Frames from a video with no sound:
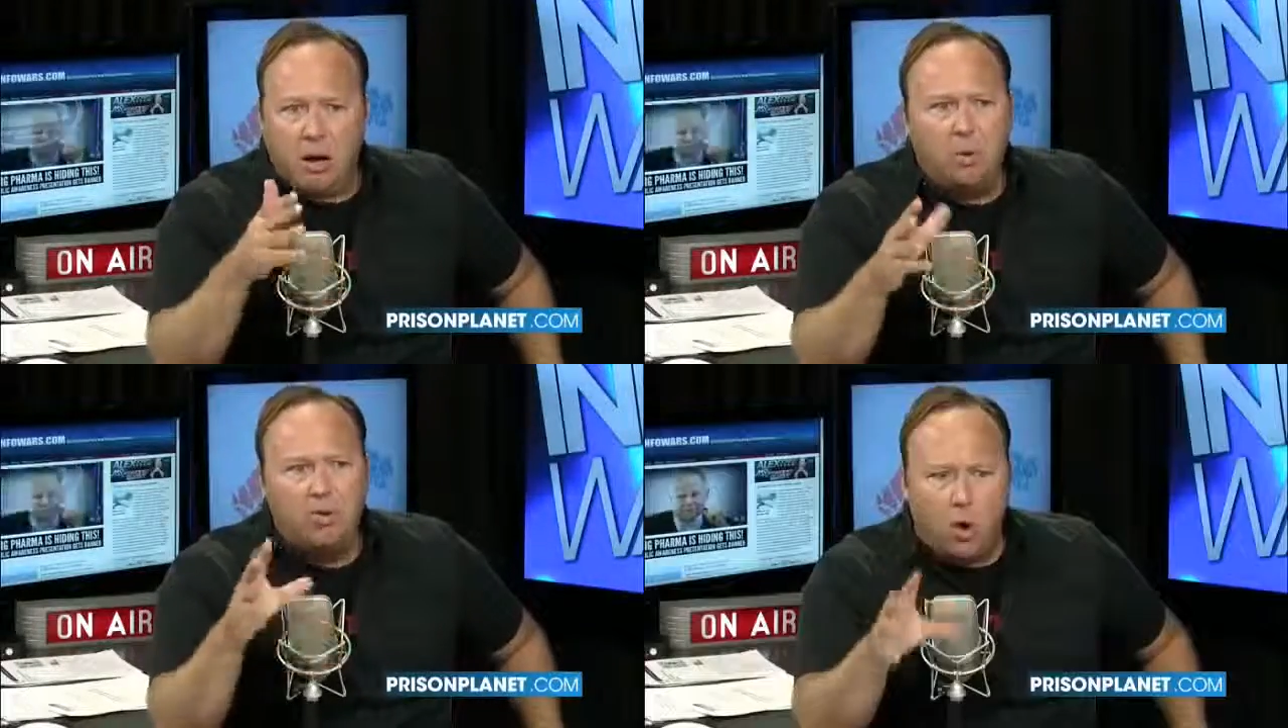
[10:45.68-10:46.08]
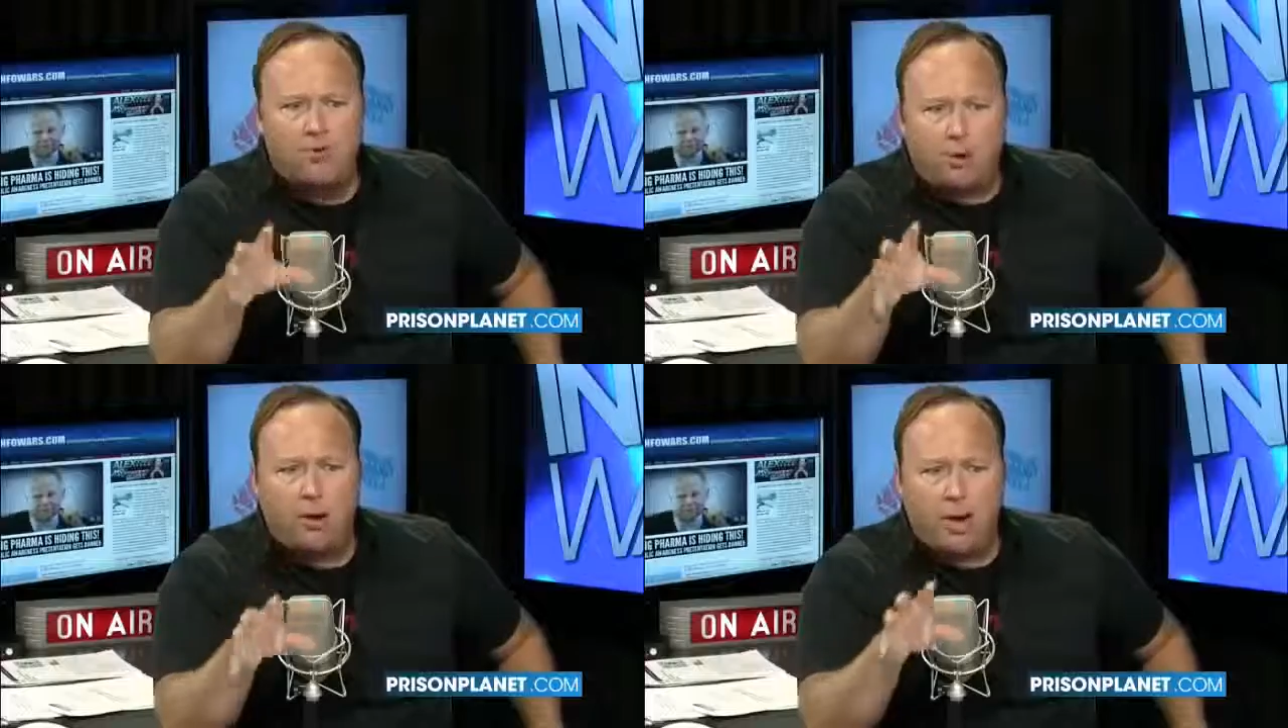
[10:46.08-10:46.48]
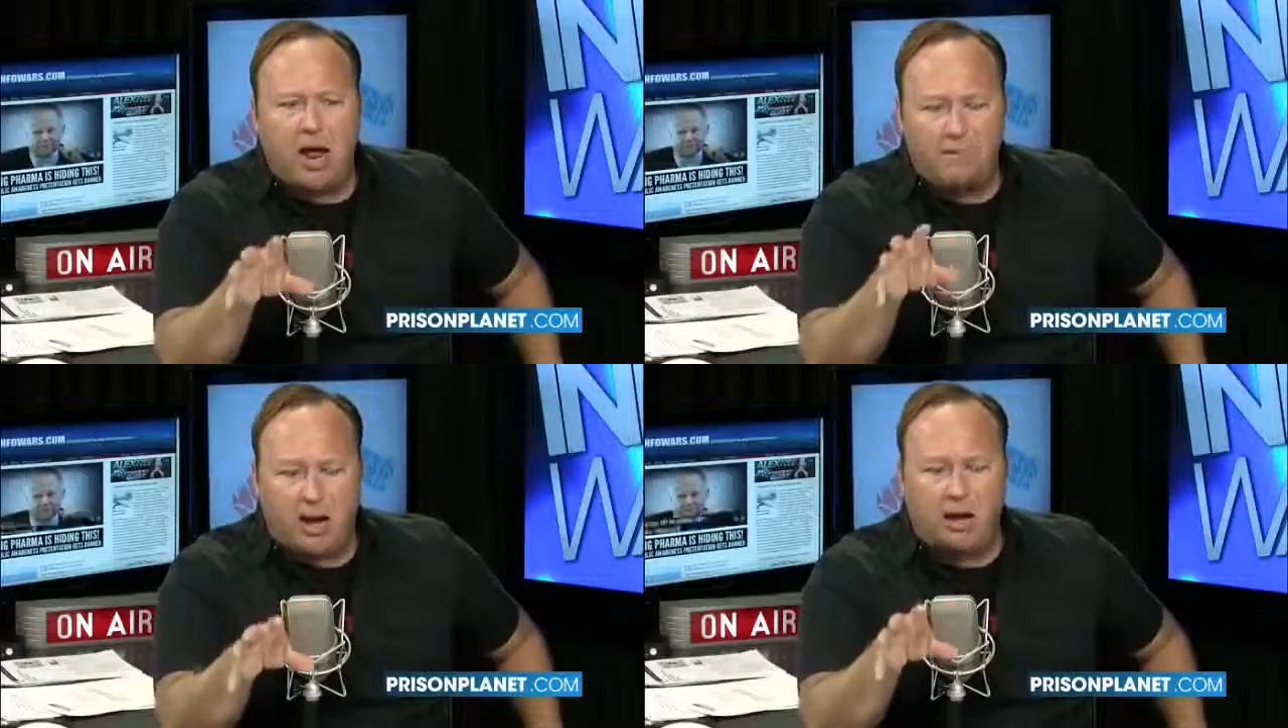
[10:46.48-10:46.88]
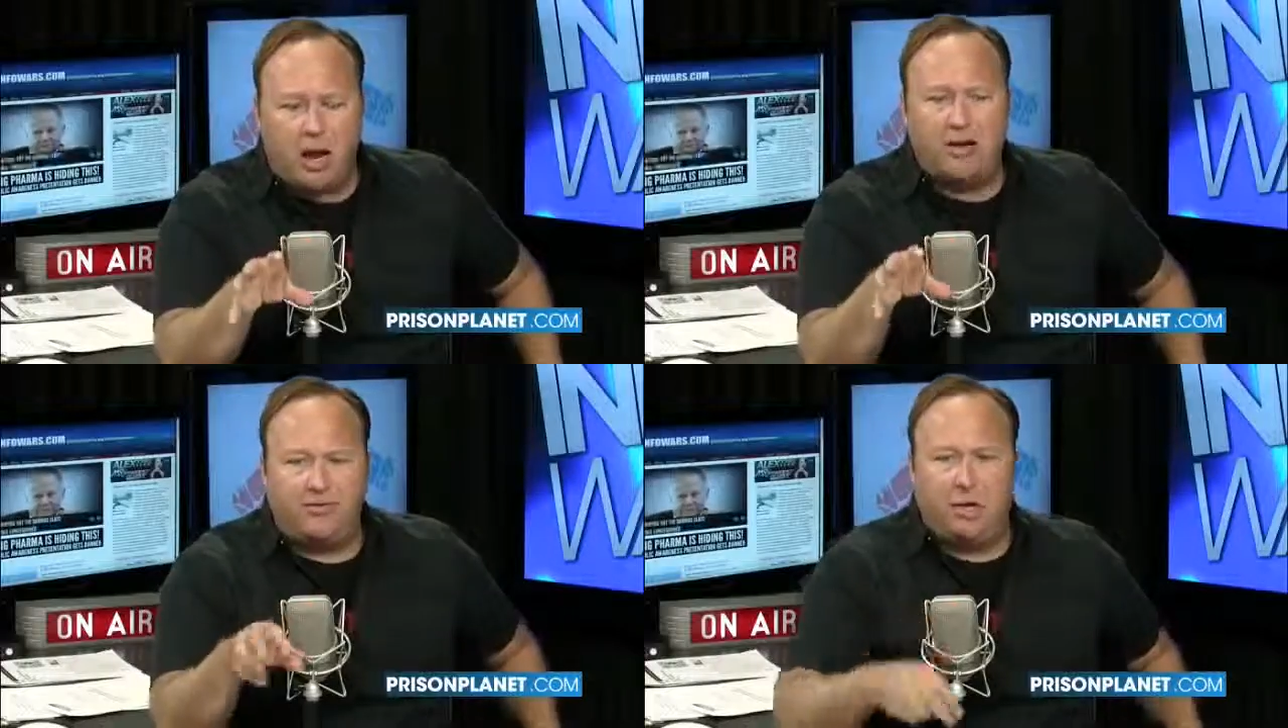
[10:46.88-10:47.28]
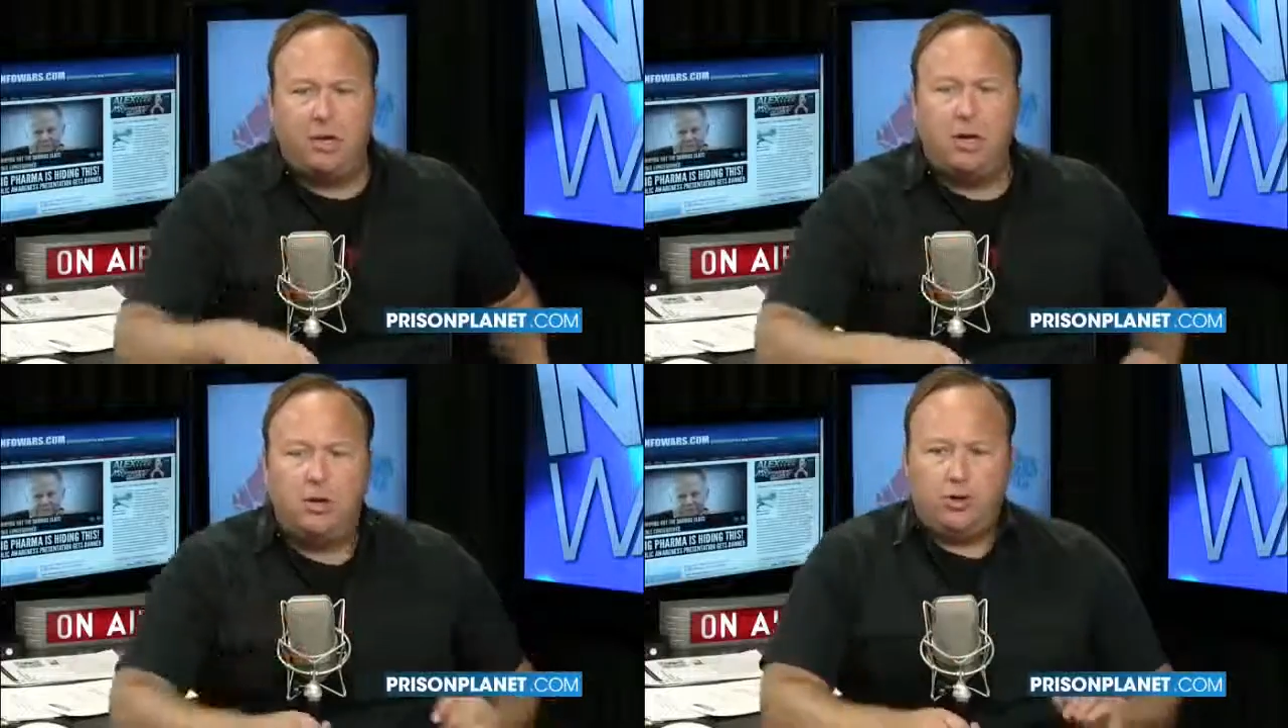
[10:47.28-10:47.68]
But with North Korea, I've analyzed it.